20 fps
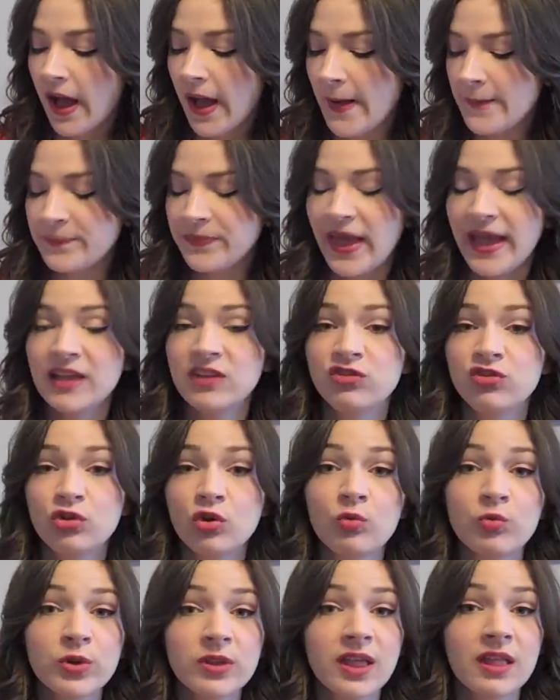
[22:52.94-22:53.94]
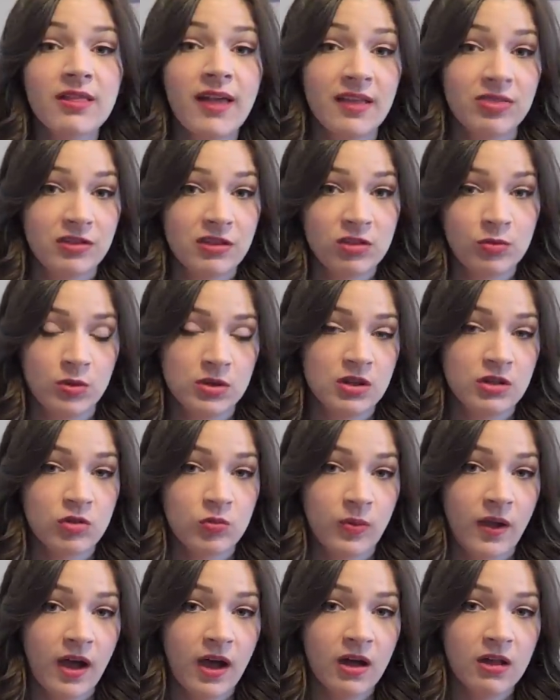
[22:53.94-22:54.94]
I do really like this one
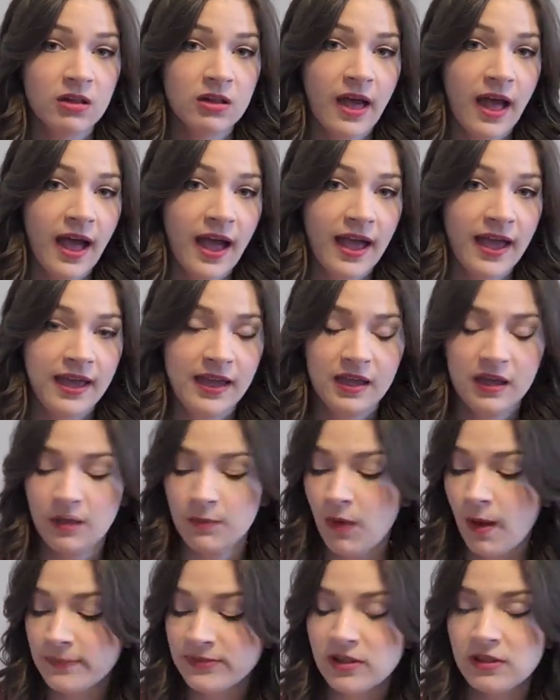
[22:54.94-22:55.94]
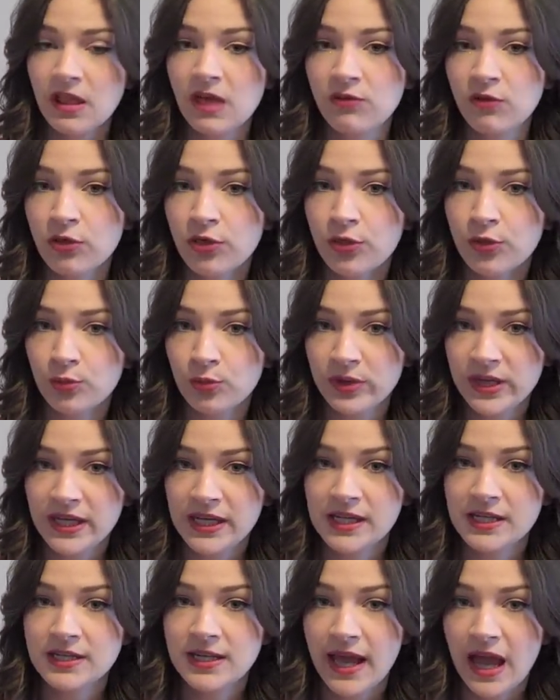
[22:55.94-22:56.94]
as well. I am up to level
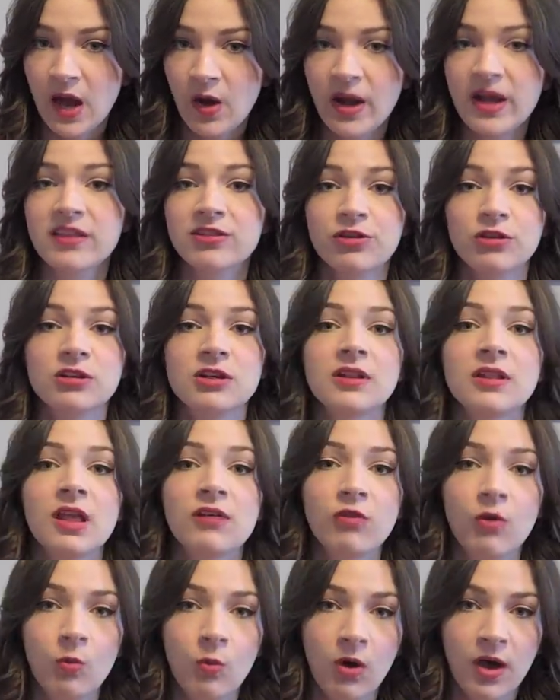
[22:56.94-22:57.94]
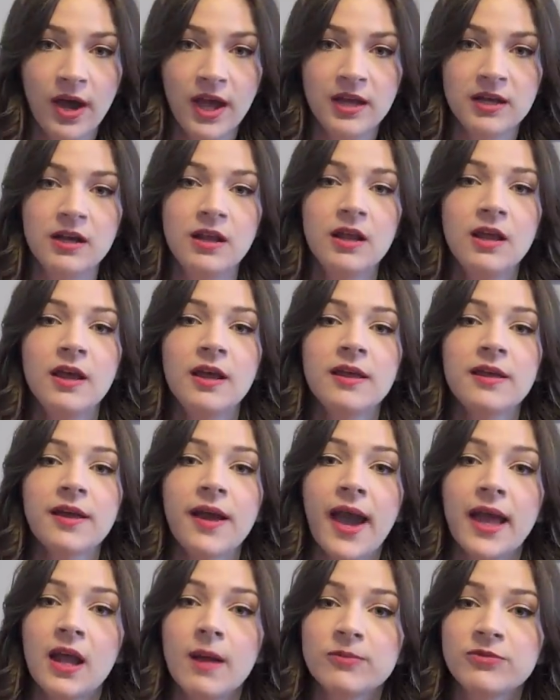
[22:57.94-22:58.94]
3 now. I started at level 1.
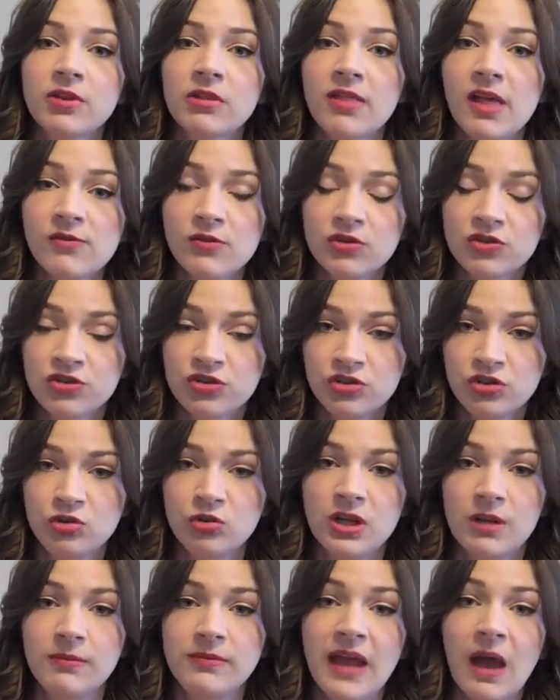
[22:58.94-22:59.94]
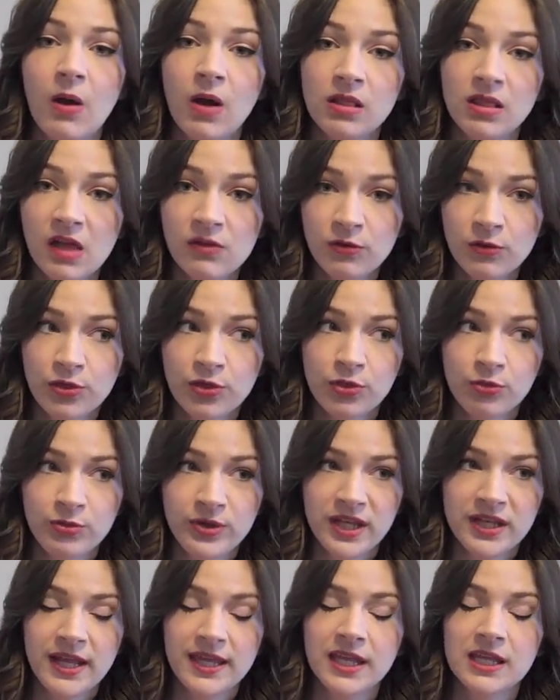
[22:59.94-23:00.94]
Got up to level 2, and I'm now at level
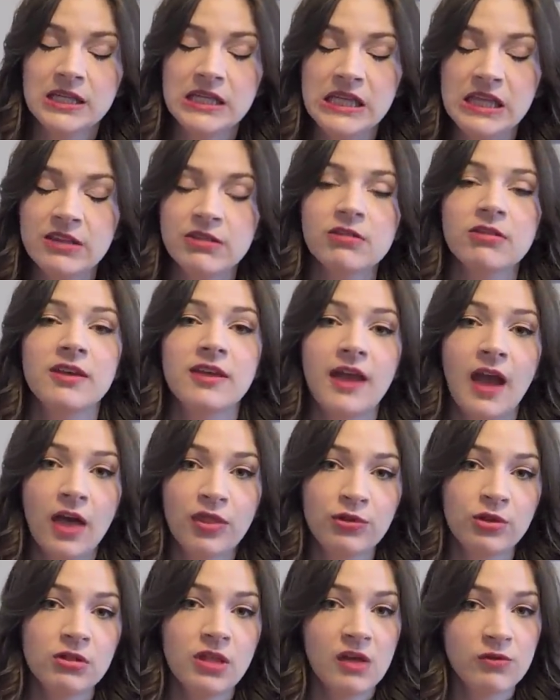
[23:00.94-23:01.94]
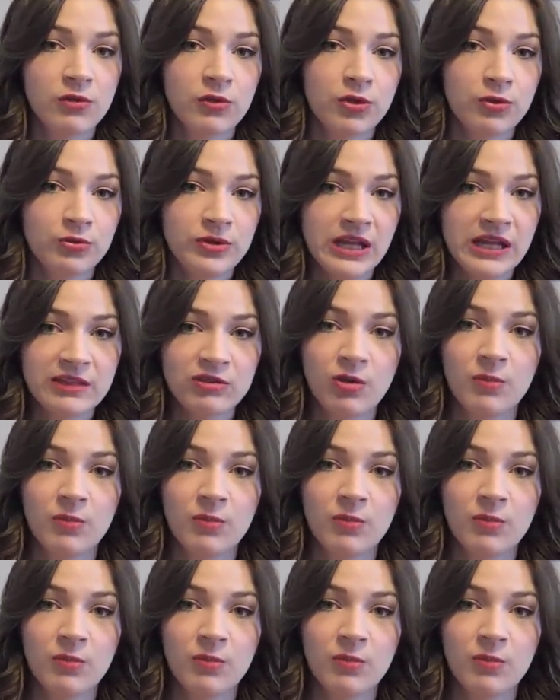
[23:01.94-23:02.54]
3, and I can easily get through level 3.